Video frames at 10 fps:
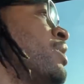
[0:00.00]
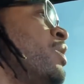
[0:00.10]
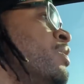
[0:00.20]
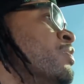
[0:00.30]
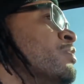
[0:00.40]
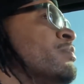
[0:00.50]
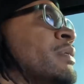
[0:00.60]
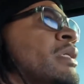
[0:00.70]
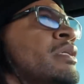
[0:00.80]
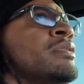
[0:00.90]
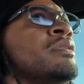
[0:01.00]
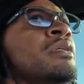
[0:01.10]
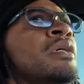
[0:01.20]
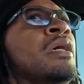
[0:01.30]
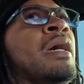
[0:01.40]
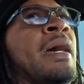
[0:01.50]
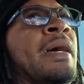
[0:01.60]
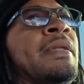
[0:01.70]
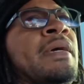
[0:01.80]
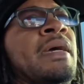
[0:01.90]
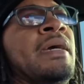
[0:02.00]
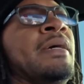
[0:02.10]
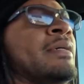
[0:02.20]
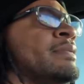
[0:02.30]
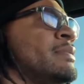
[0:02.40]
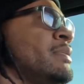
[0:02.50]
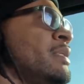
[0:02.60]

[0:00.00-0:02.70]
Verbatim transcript: cold, man. And then